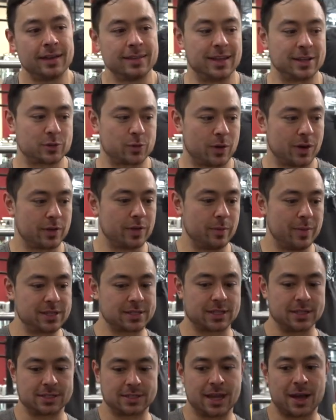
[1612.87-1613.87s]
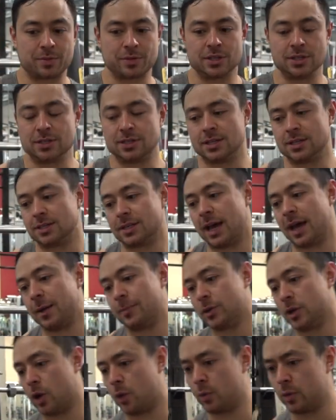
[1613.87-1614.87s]
That's one of the misconceptions is
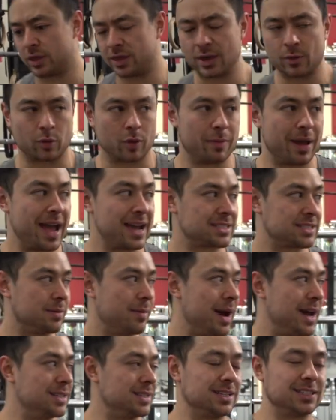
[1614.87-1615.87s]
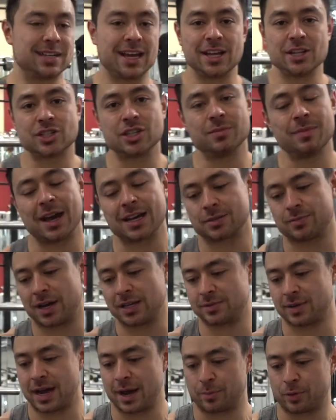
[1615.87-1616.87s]
that you know we think we're maximizing tension,
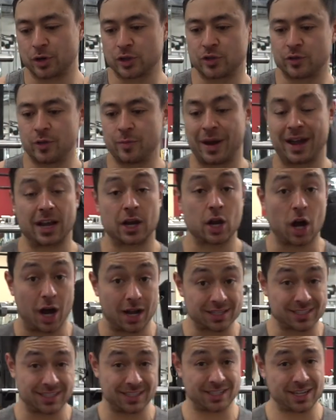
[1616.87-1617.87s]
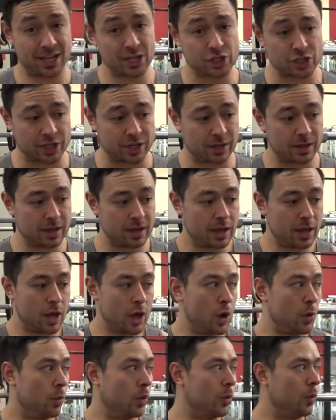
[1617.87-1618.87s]
maximizing hypertrophy by constant tension.
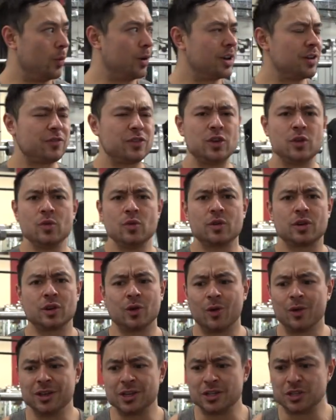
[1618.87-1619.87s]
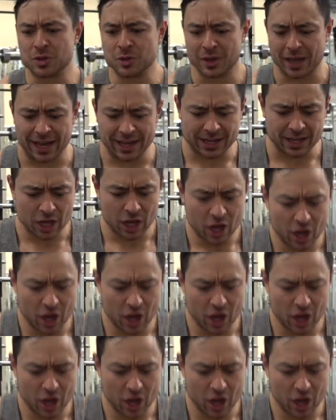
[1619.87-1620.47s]
Well, what if you can only do like